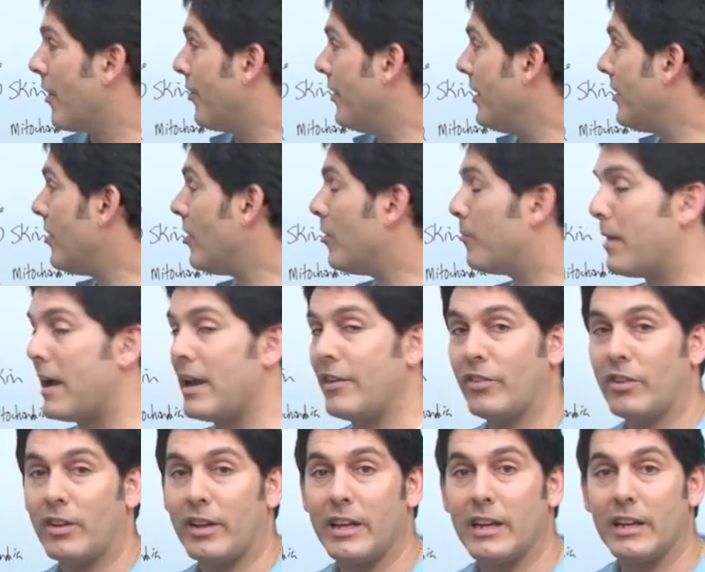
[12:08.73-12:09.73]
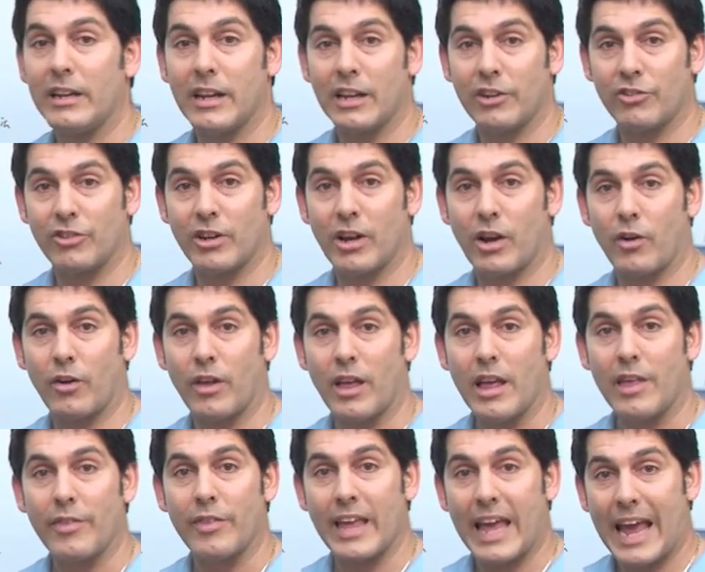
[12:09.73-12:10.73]
This is basically, in a nutshell,
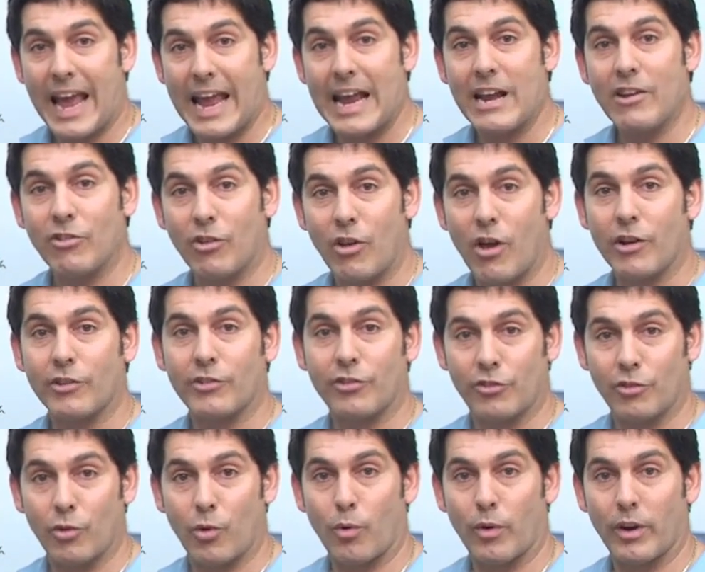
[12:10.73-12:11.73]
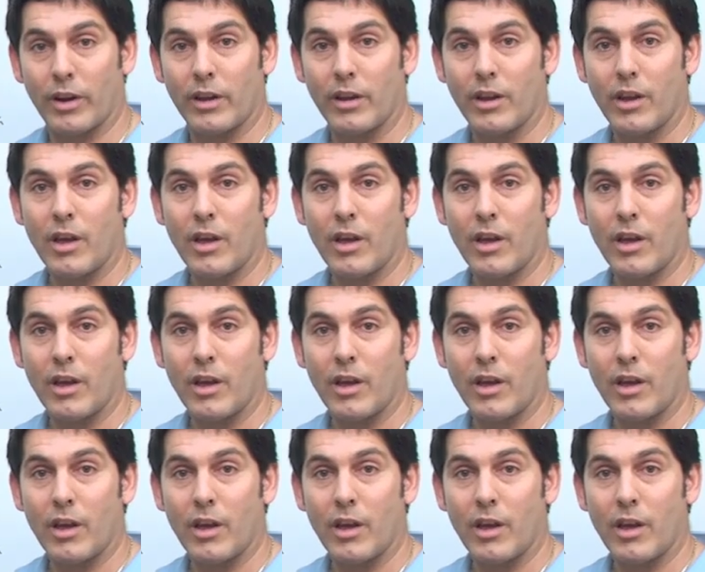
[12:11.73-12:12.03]
the ageLOC story.